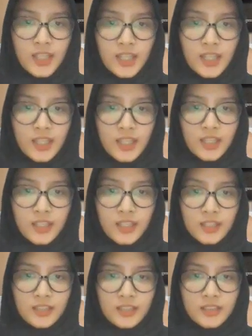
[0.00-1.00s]
in
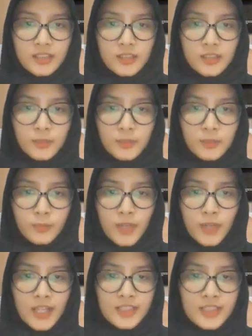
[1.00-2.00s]
general.
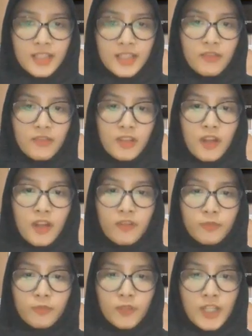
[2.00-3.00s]
And the price
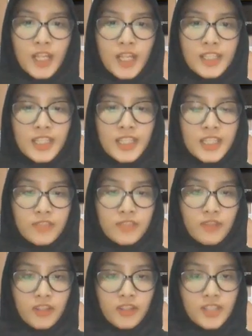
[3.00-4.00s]
level of products
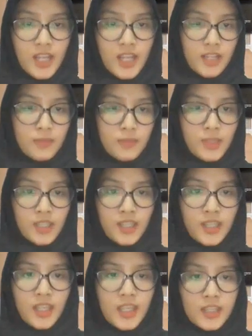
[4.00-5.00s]
is very dynamic.
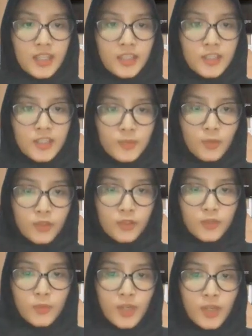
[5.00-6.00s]
The
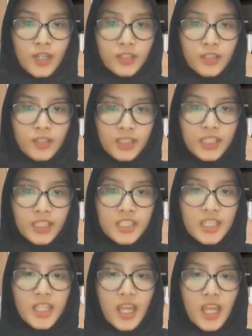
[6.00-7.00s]
sportswear collection
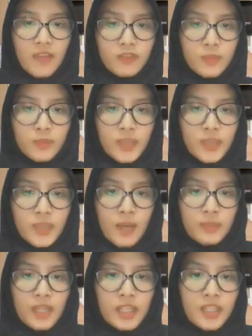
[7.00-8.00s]
have to be
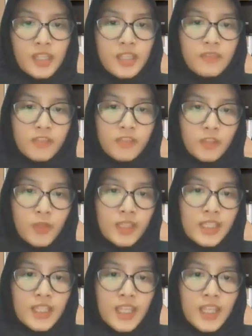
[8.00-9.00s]
updated frequently
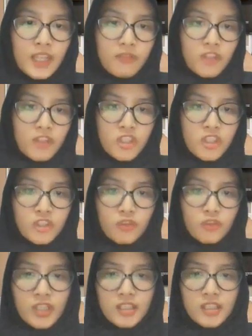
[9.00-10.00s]
and fashion
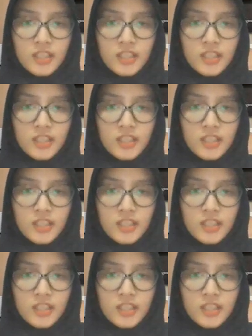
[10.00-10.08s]
trends